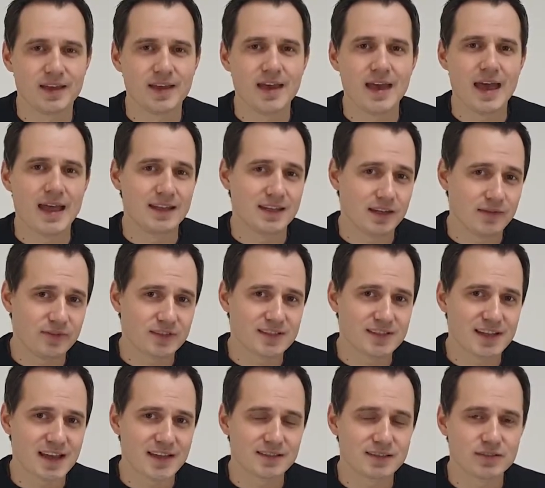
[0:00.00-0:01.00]
And if
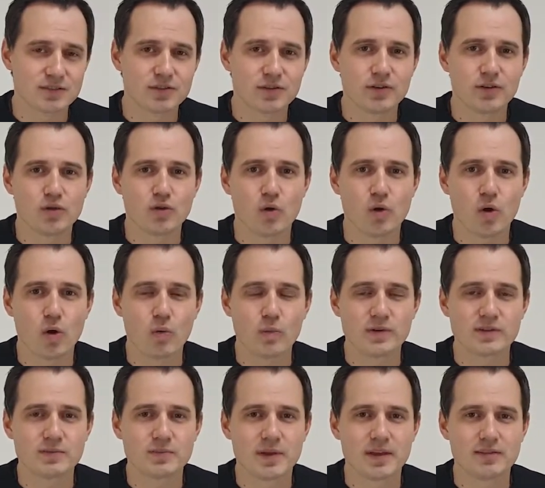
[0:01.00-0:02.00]
it's necessary, you
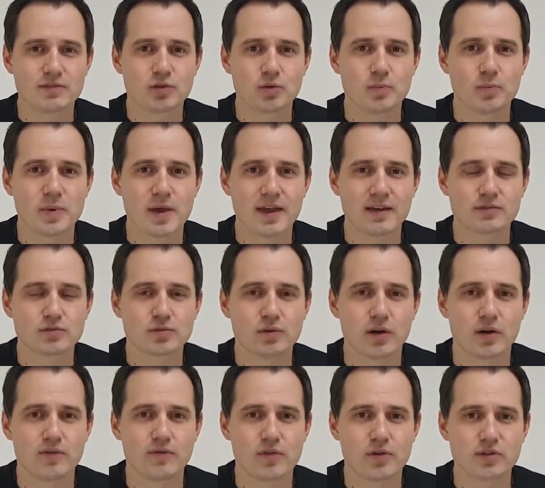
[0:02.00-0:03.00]
always may turn back to
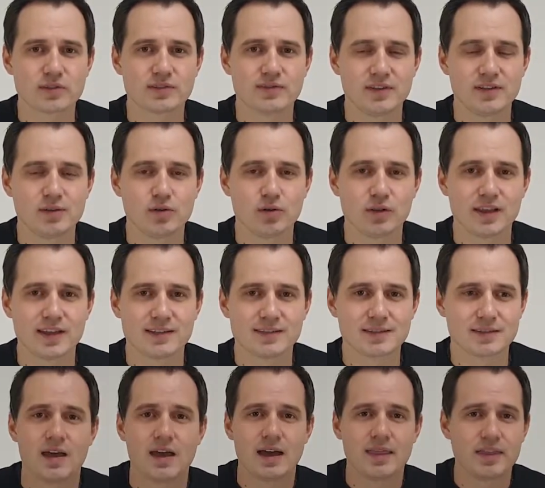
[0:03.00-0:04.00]
our first video
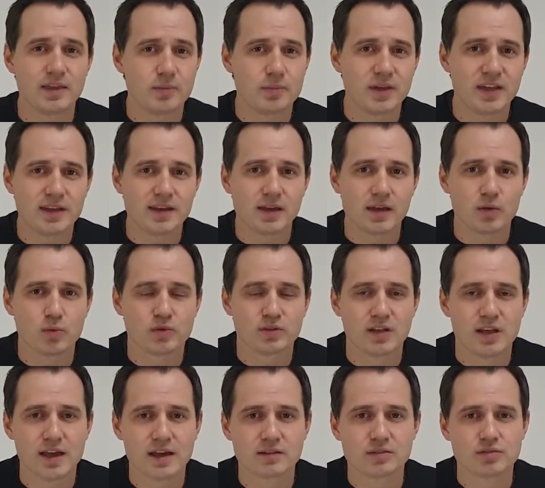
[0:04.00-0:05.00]
lesson. At the beginning, I would
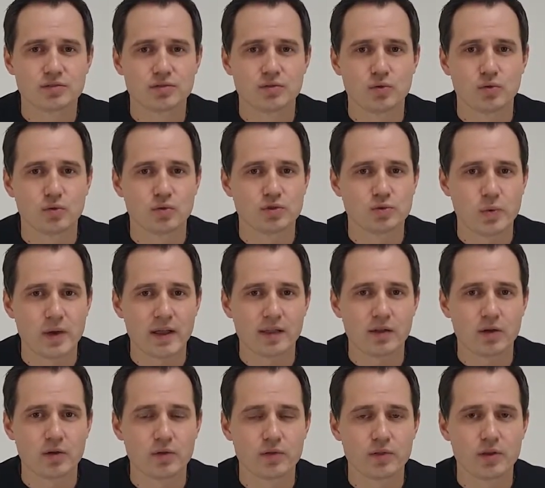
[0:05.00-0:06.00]
like to
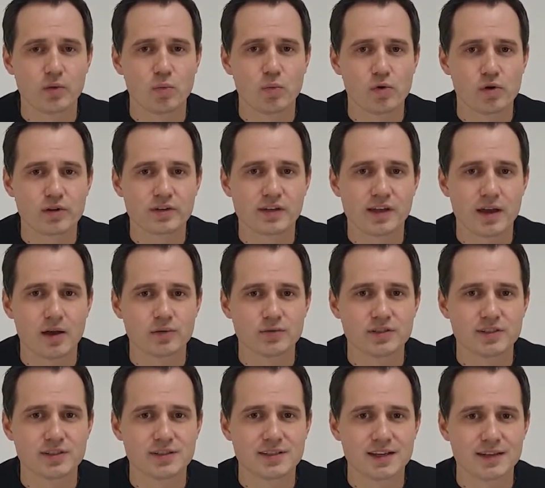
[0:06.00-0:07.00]
dwell on the word
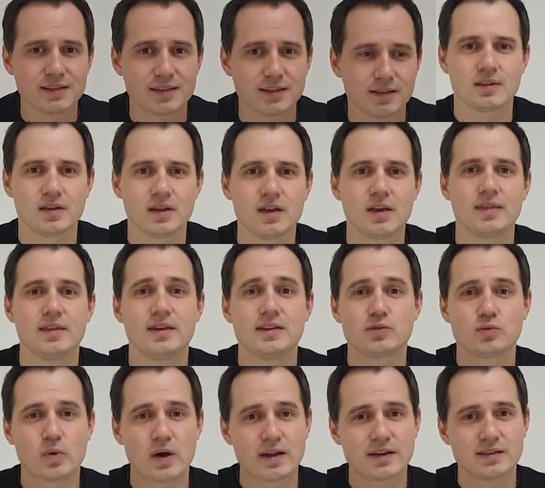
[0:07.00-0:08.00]
counting technique. There
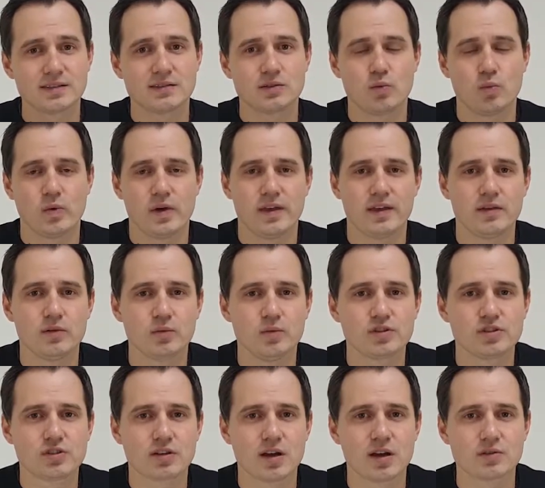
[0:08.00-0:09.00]
is one easy way
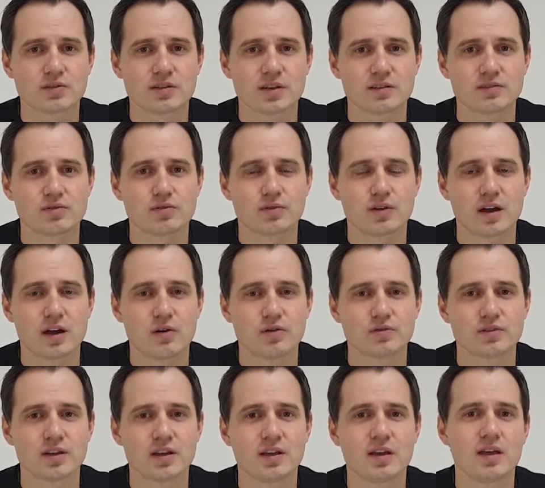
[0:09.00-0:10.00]
which allows us to
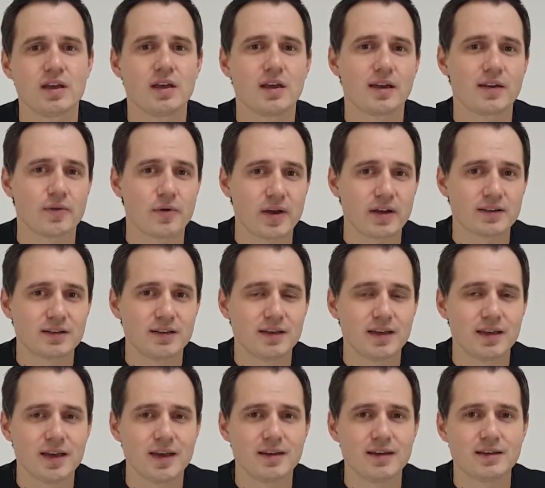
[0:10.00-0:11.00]
count
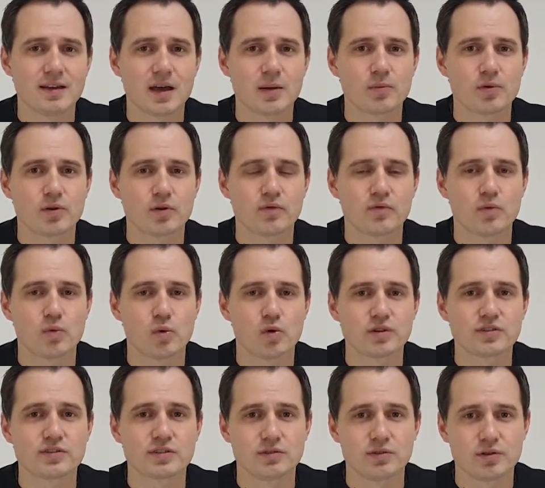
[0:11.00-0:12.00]
correctly any number of
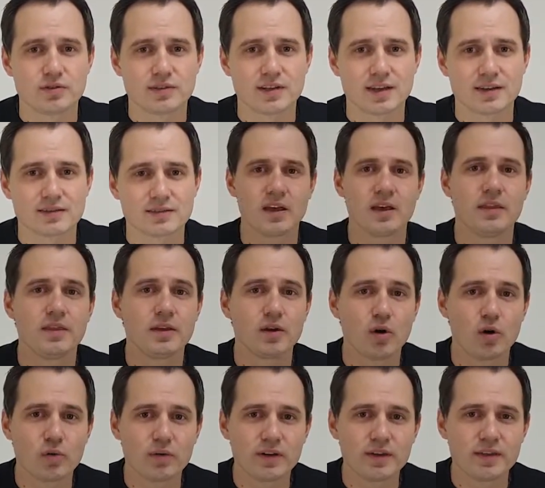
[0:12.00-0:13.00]
words in your text. The
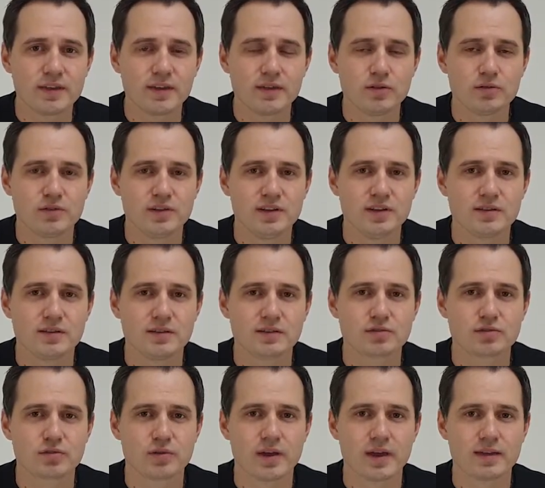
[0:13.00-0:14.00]
only thing you need is
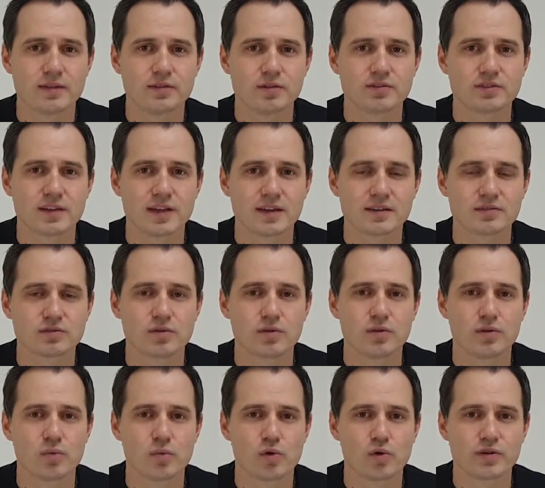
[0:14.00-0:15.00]
to add your text to
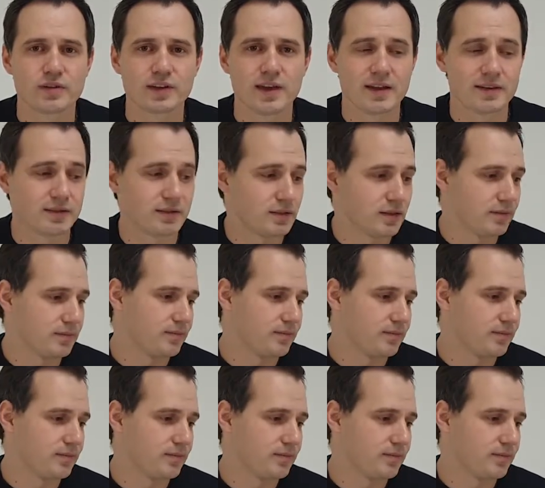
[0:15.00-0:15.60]
the word editor.